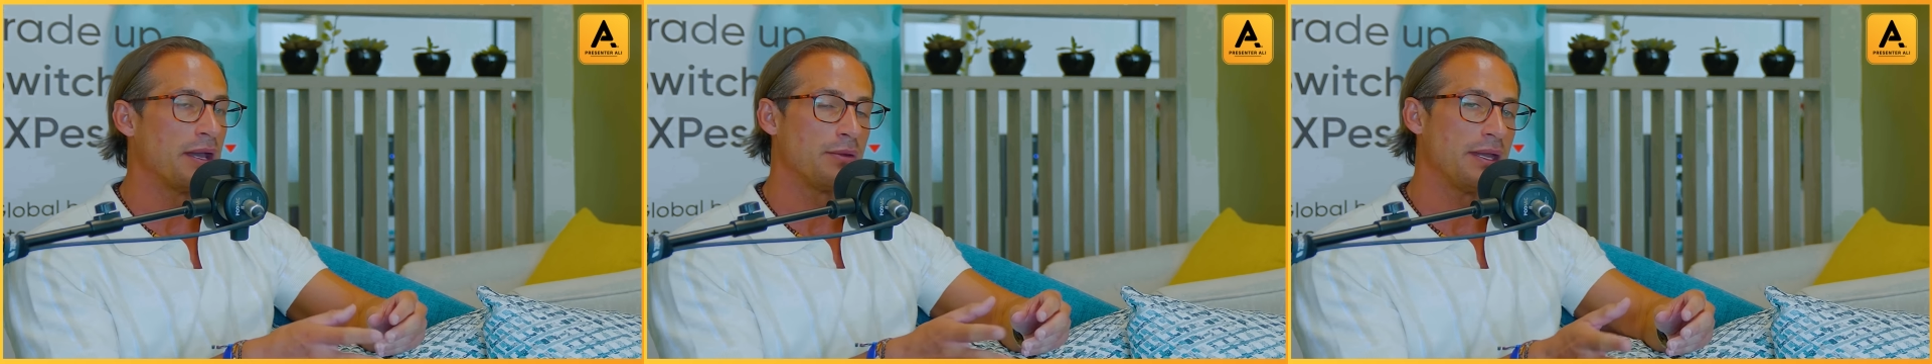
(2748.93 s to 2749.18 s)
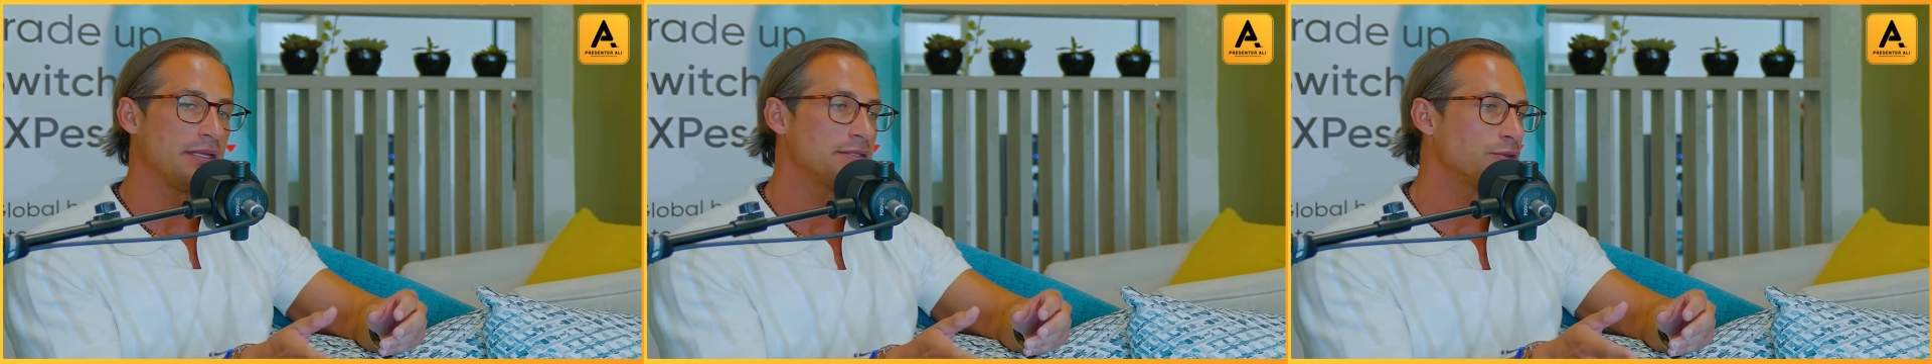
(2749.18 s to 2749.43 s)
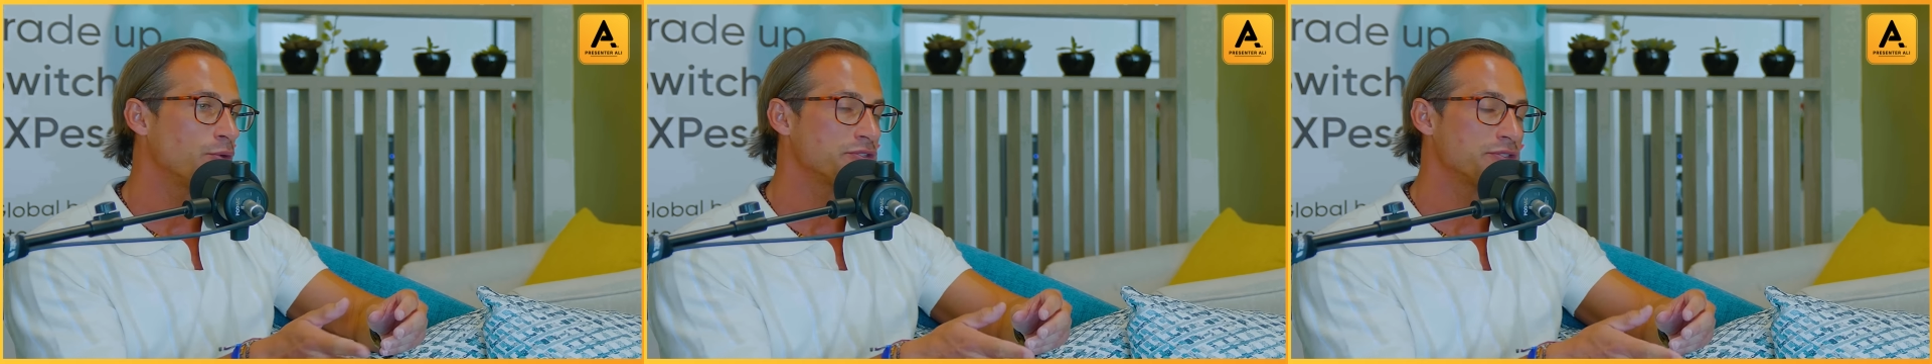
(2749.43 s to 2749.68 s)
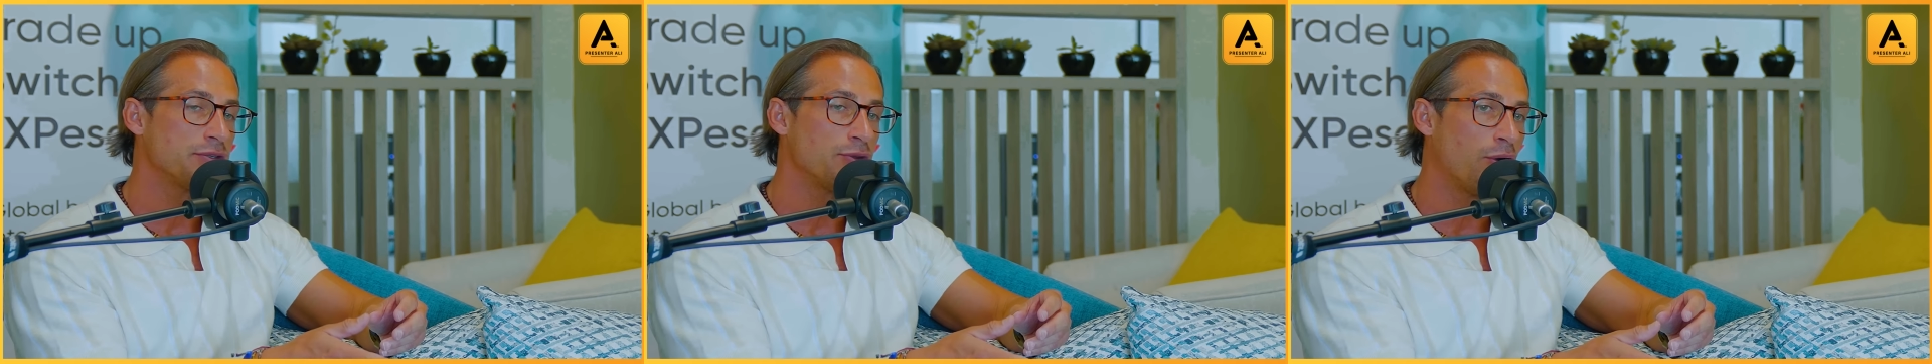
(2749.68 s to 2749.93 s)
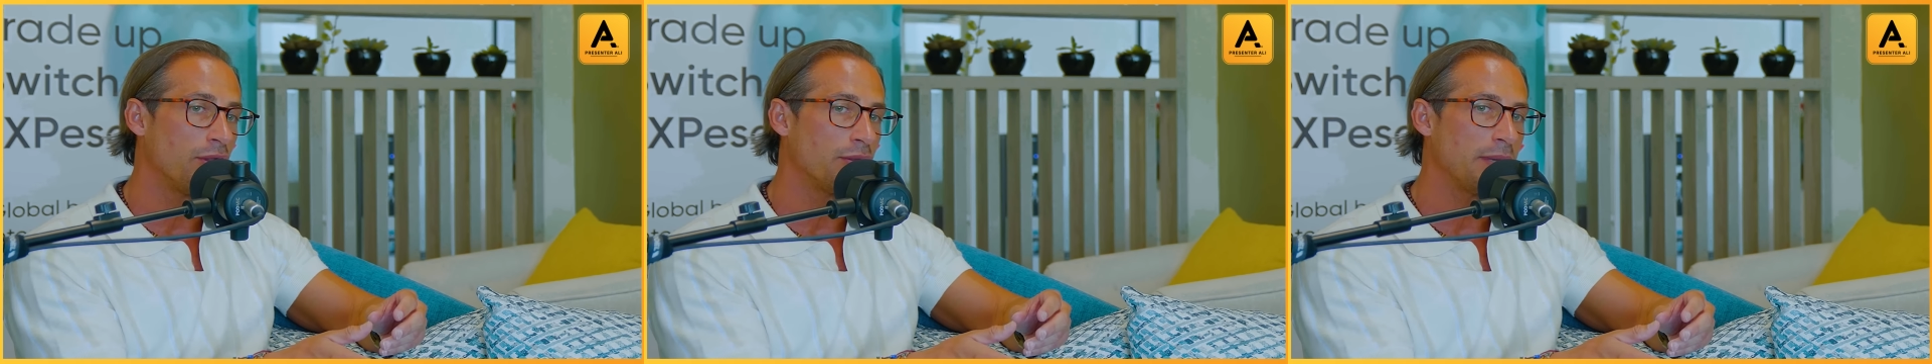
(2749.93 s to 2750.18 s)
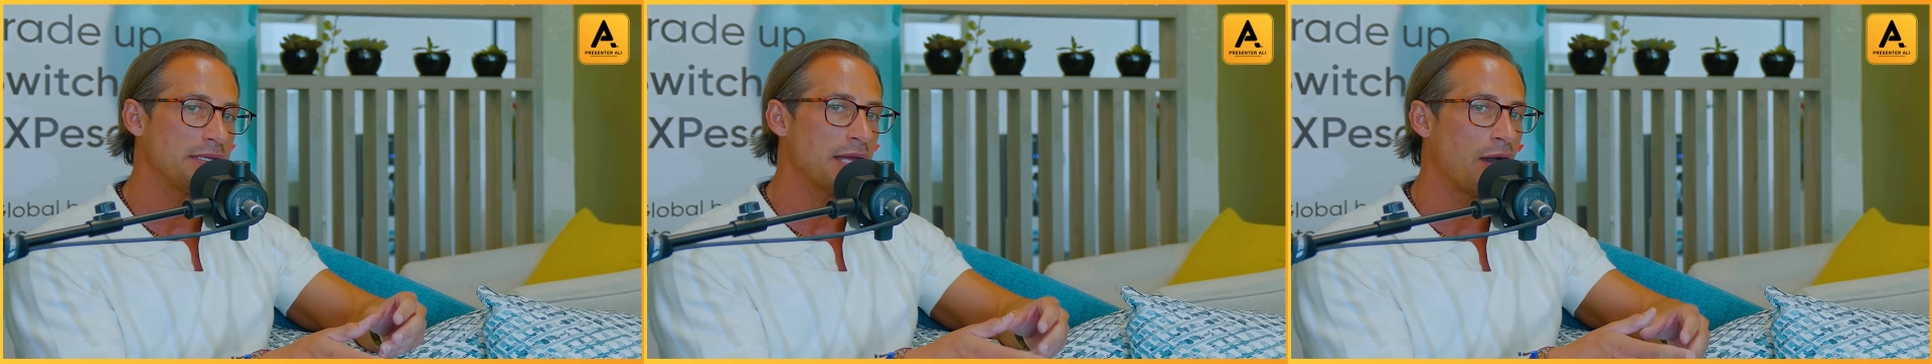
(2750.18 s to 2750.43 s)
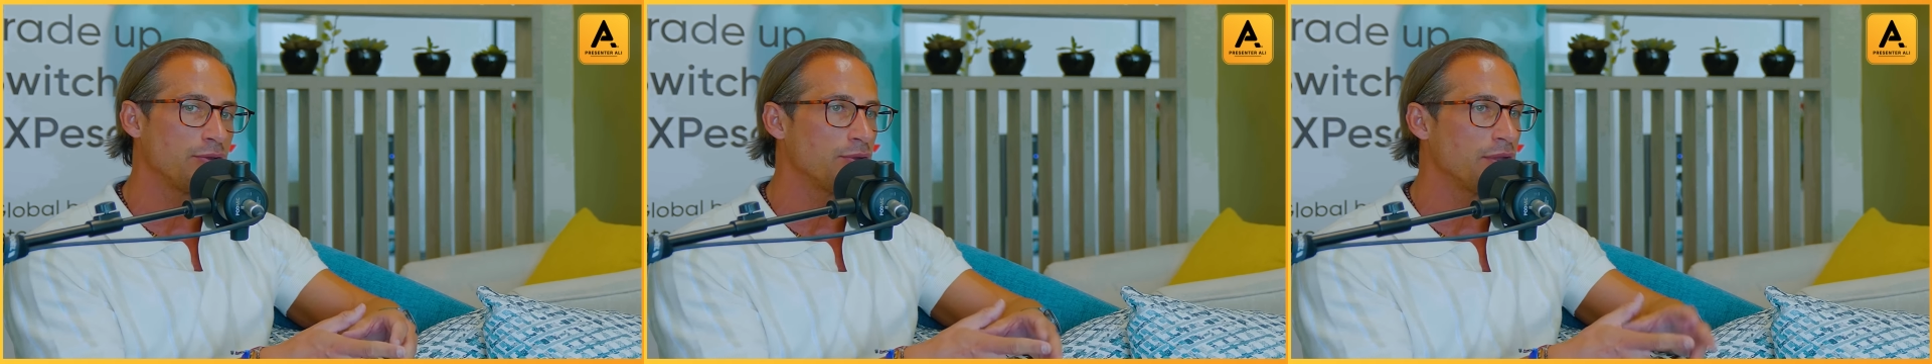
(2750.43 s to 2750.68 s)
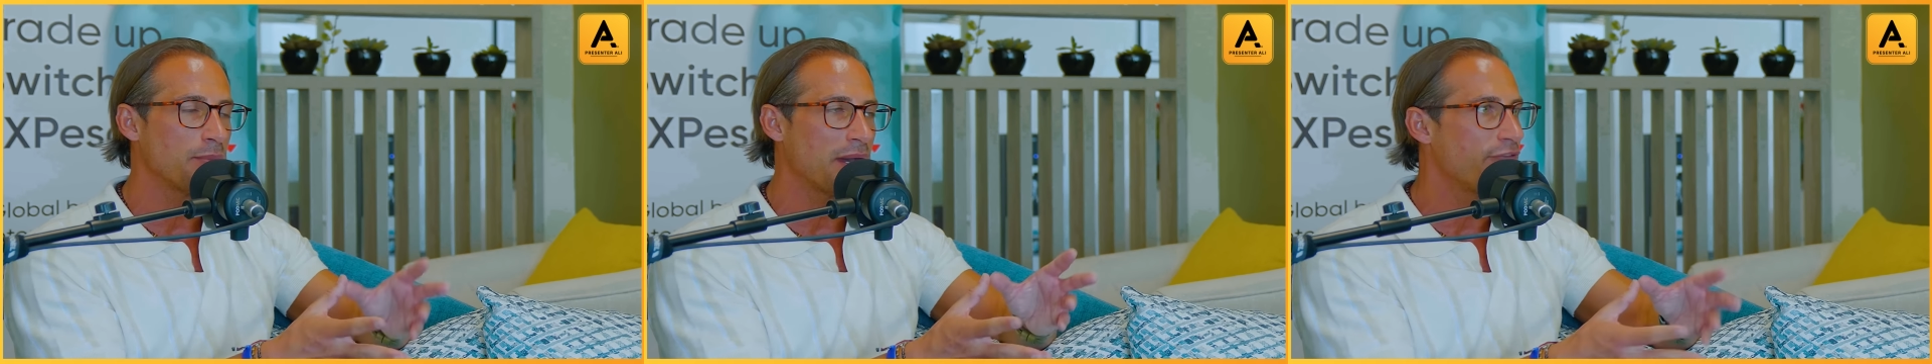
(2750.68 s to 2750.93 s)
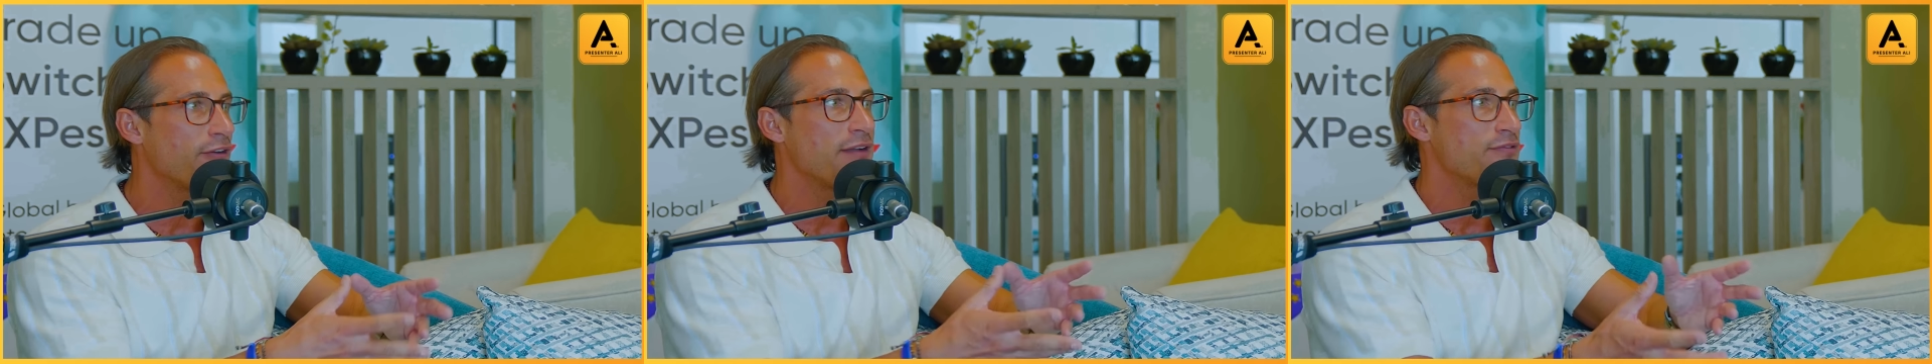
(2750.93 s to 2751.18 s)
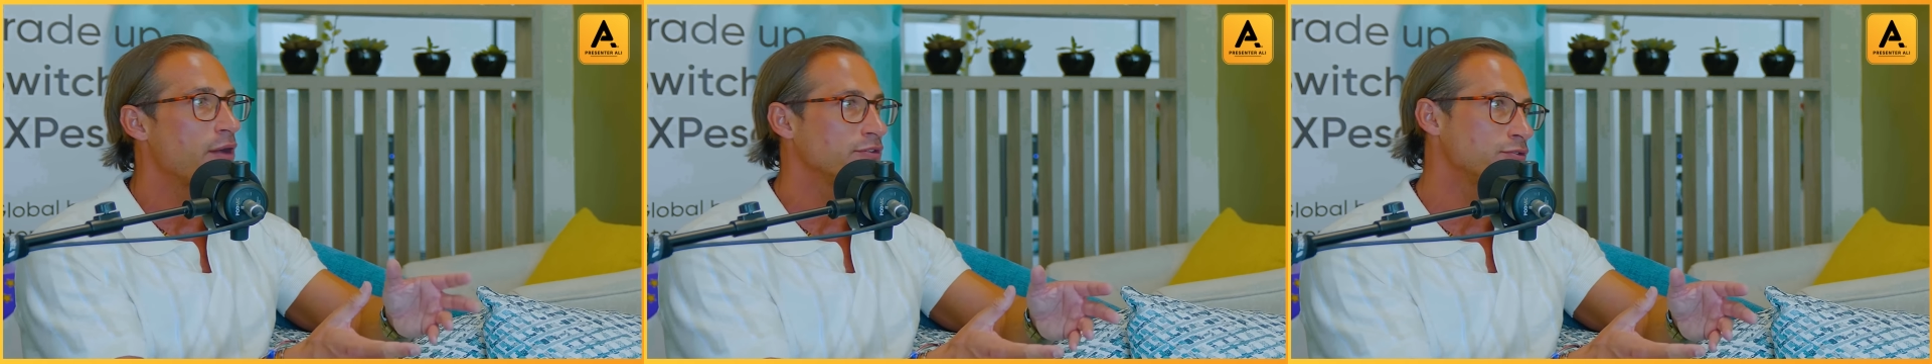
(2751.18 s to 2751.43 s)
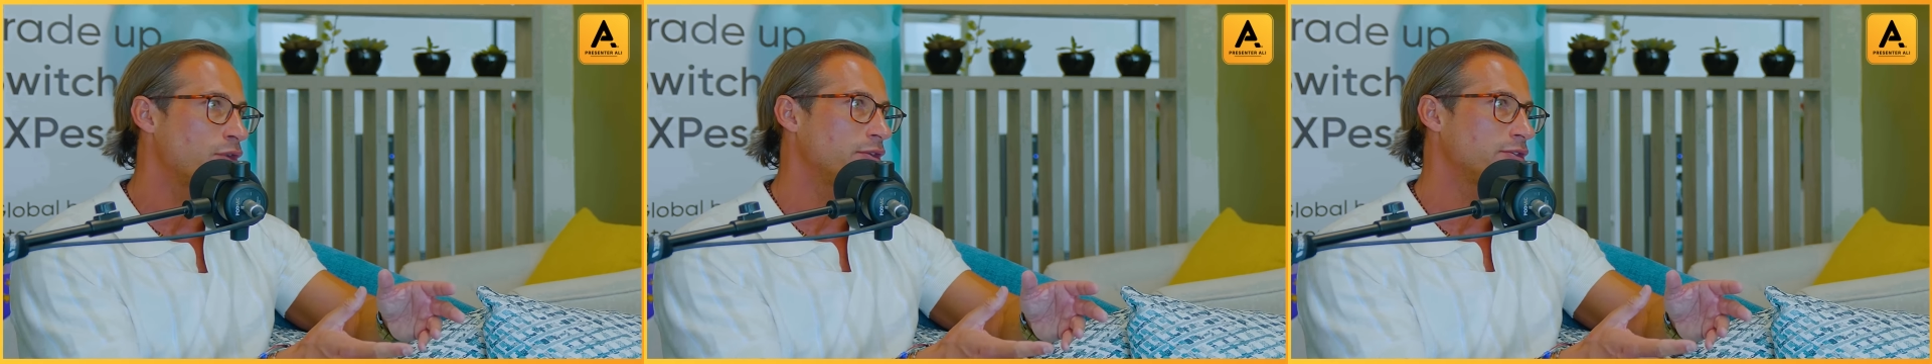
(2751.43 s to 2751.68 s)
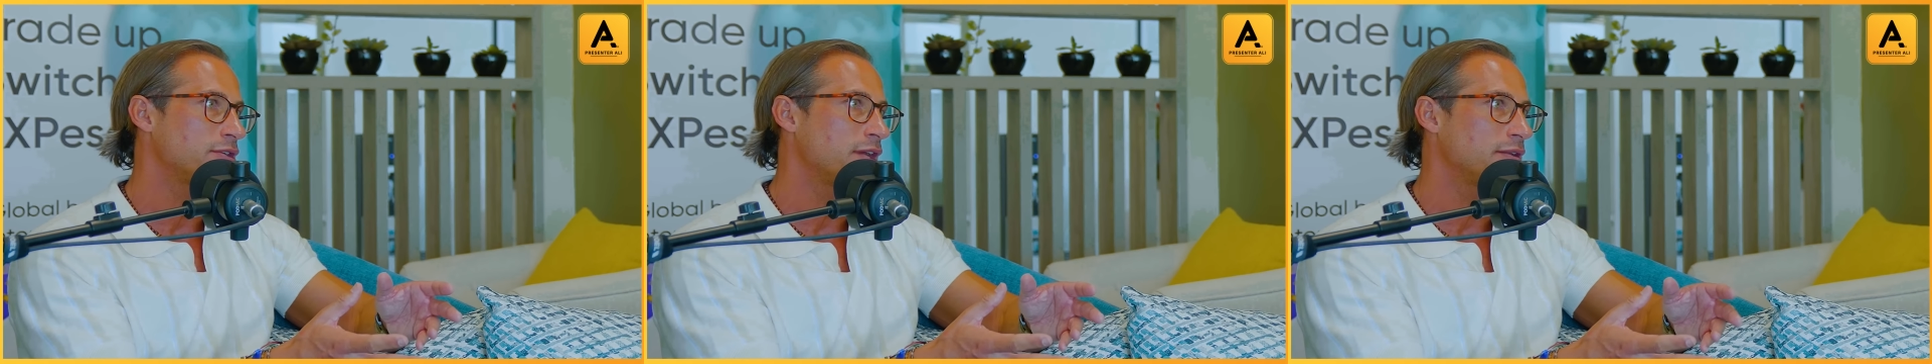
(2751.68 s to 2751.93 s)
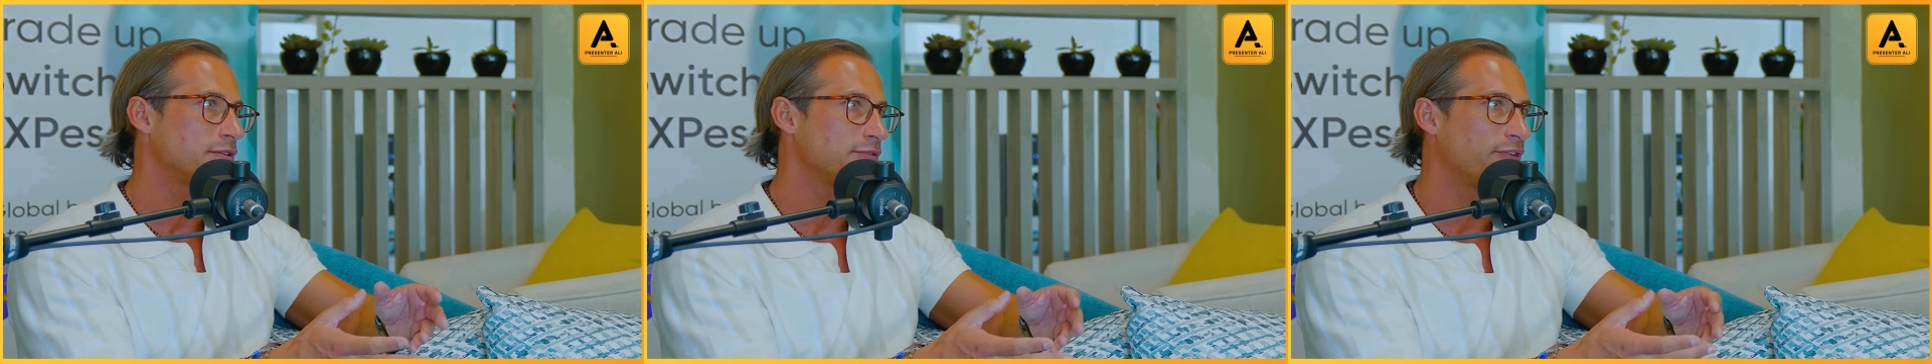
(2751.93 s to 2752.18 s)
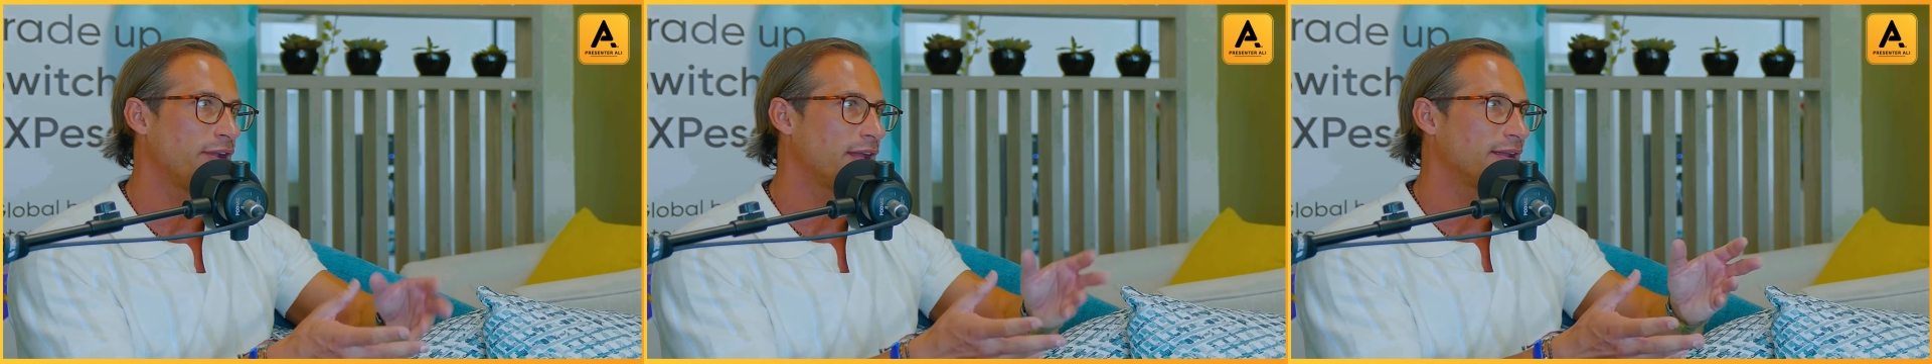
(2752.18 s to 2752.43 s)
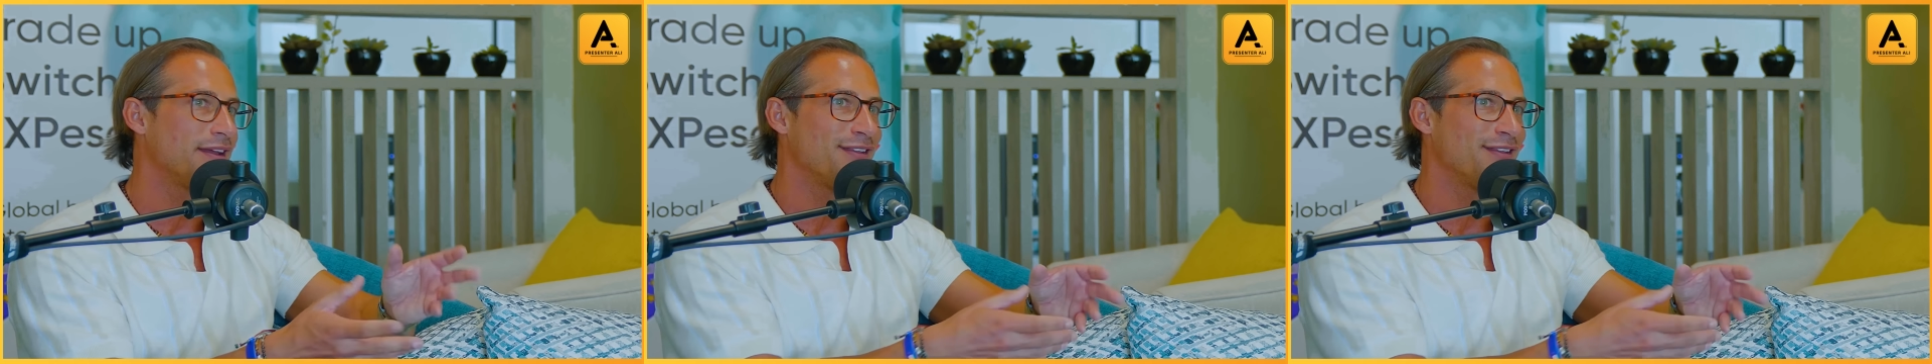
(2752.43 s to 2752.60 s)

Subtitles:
By the way, this goes all the way down. You can buy a $5,000 challenge for okay.